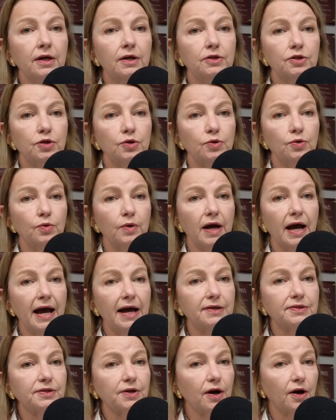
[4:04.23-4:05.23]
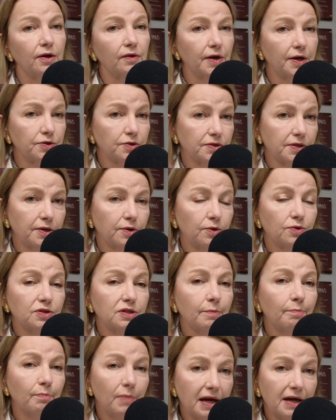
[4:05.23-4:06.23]
to ask our legislators to
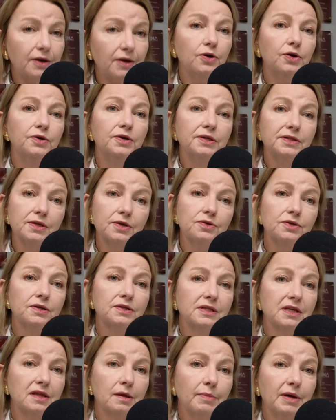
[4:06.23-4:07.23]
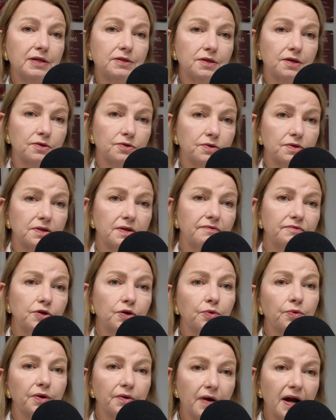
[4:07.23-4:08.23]
make good decisions in the best interest of
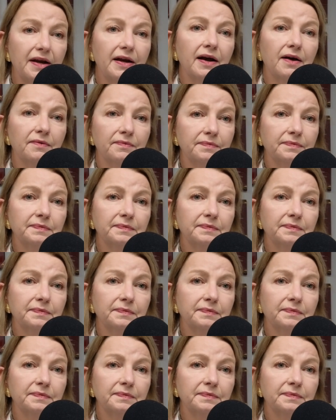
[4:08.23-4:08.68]
children right now.